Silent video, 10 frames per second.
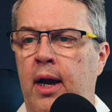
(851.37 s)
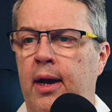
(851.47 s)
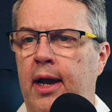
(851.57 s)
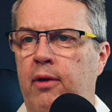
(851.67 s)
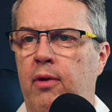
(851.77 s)

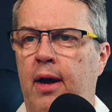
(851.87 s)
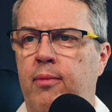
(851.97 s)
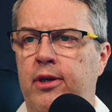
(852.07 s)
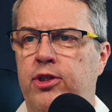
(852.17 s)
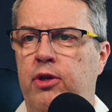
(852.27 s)
And I'm
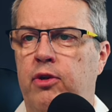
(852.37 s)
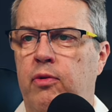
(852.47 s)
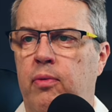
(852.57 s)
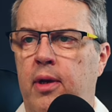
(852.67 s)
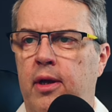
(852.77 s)
going to show
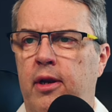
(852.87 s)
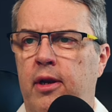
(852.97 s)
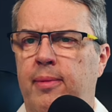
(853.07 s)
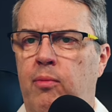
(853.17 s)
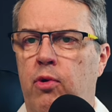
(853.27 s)
you a little
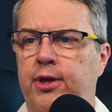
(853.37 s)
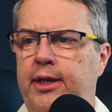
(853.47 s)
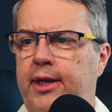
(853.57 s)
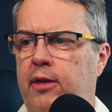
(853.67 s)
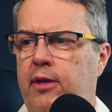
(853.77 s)
bit more
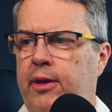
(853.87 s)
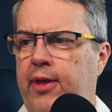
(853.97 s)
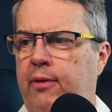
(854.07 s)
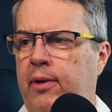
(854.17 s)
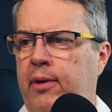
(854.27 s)
detail about
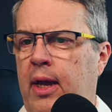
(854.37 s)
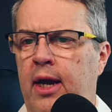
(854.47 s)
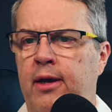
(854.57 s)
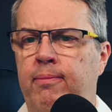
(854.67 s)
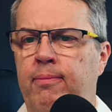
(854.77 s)
that one.
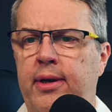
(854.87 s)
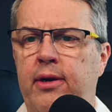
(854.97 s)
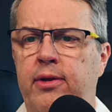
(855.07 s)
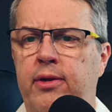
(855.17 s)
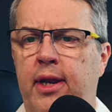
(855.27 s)
But
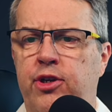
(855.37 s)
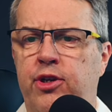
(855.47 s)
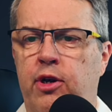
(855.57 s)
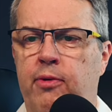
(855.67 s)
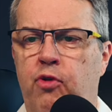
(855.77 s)
it'll let you
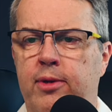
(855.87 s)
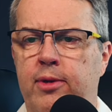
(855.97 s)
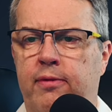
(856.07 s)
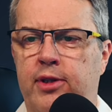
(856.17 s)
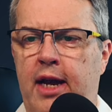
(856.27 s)
know performance
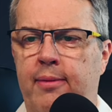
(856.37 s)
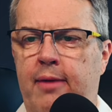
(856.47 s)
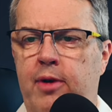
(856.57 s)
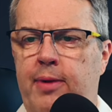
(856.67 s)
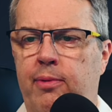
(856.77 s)
over time, how
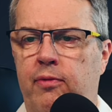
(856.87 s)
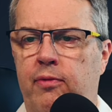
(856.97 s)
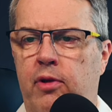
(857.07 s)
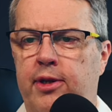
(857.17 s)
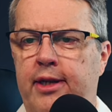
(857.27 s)
many people have
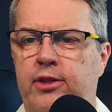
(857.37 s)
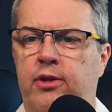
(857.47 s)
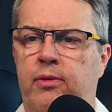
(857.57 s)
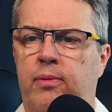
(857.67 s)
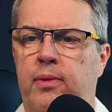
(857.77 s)
looked at it.
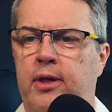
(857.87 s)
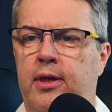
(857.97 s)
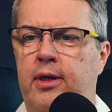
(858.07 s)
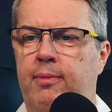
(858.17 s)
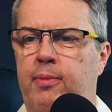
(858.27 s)
So a
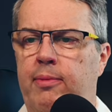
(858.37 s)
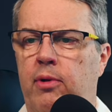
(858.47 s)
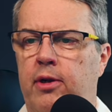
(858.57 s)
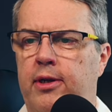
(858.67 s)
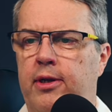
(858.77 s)
couple of people
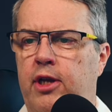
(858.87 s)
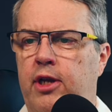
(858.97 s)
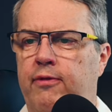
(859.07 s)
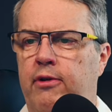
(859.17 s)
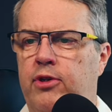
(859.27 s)
looked at the
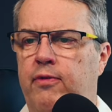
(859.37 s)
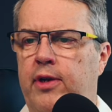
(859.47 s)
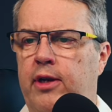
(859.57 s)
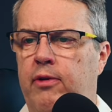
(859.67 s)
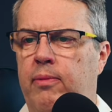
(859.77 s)
self-hosted
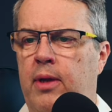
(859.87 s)
video.